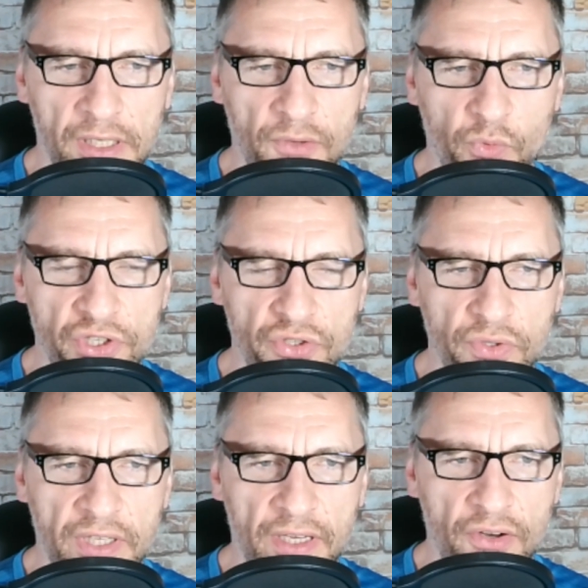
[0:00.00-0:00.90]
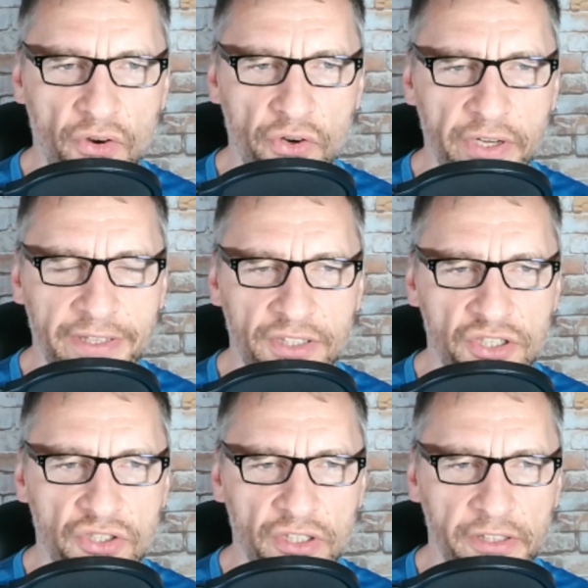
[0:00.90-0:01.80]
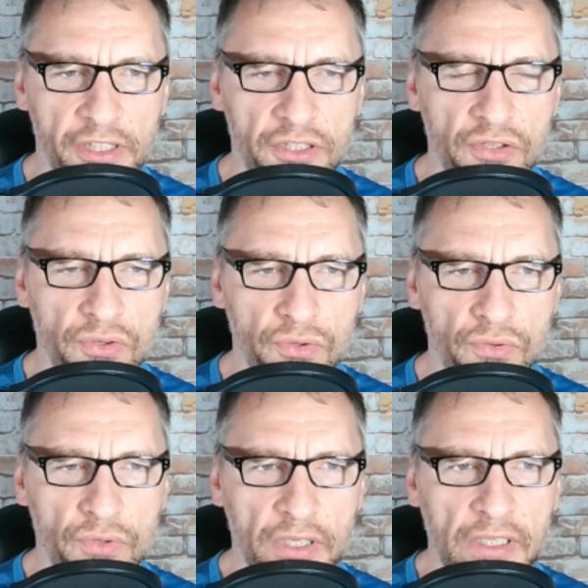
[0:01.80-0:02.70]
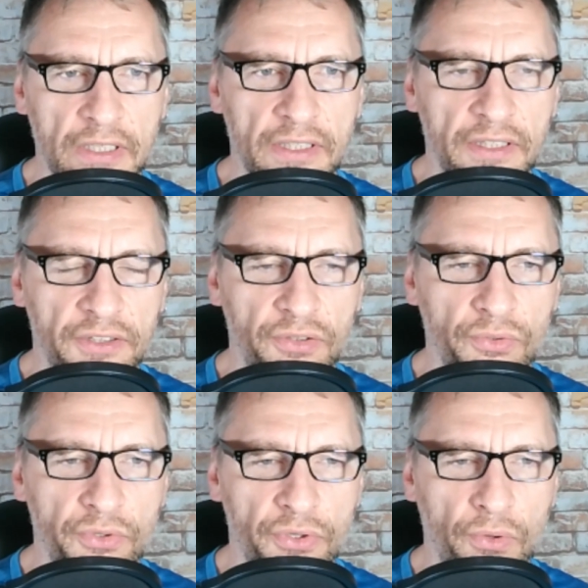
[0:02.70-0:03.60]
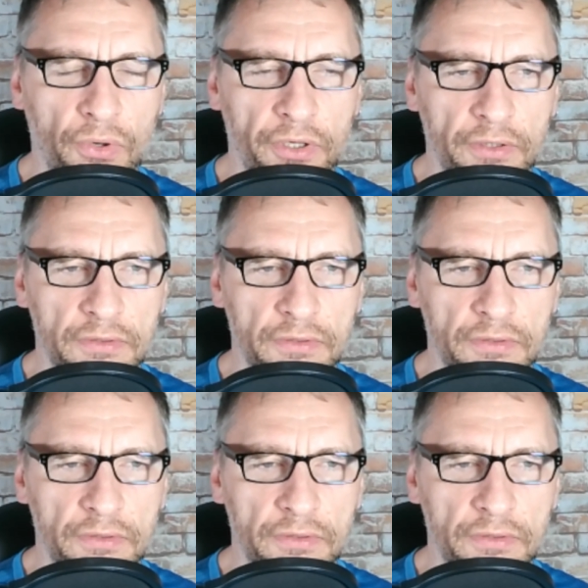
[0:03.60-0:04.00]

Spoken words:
which you can earn additionally to your